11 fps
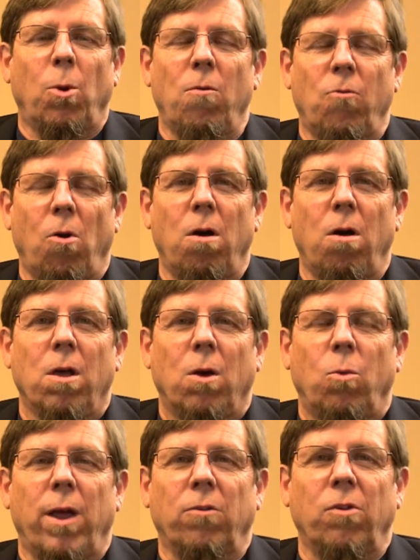But overall,
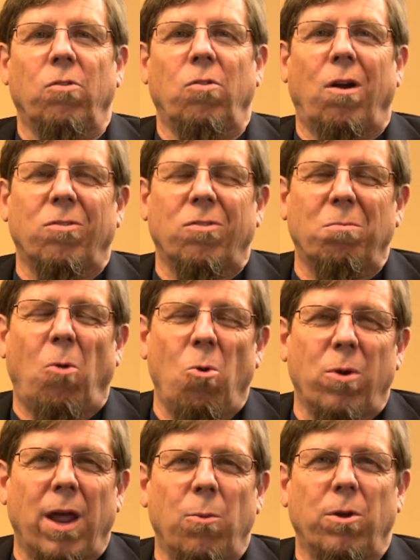we actually saw some
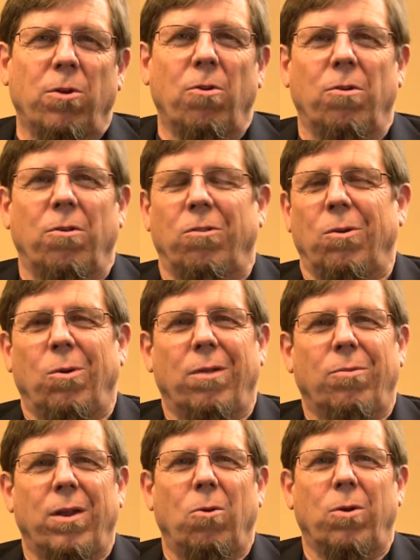okay returns. You know, when
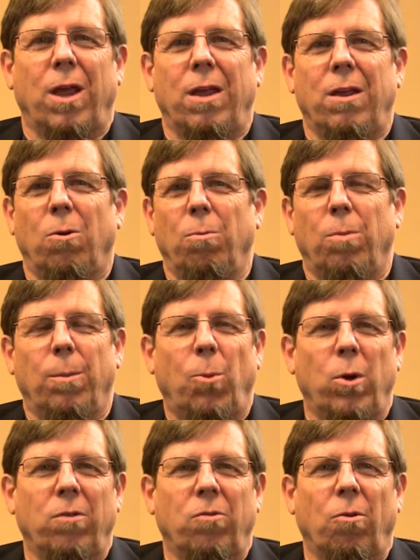I'm saying okay,
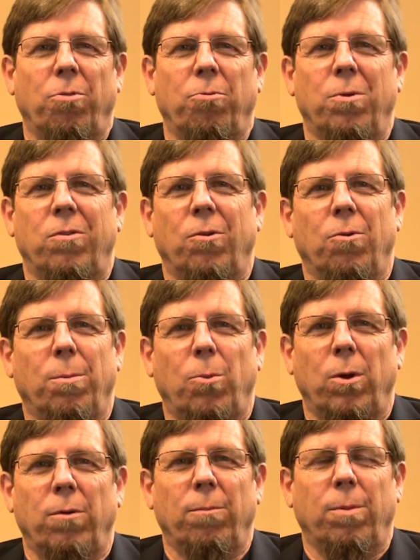0.030 to
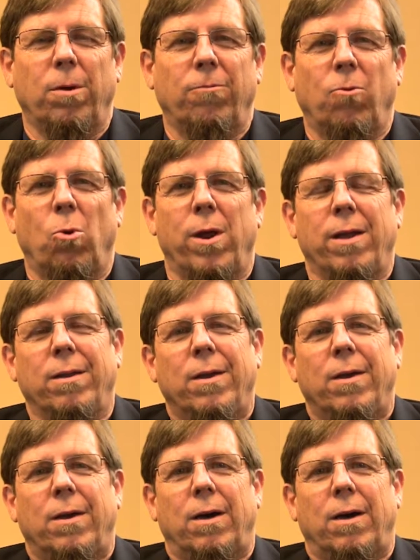0.48.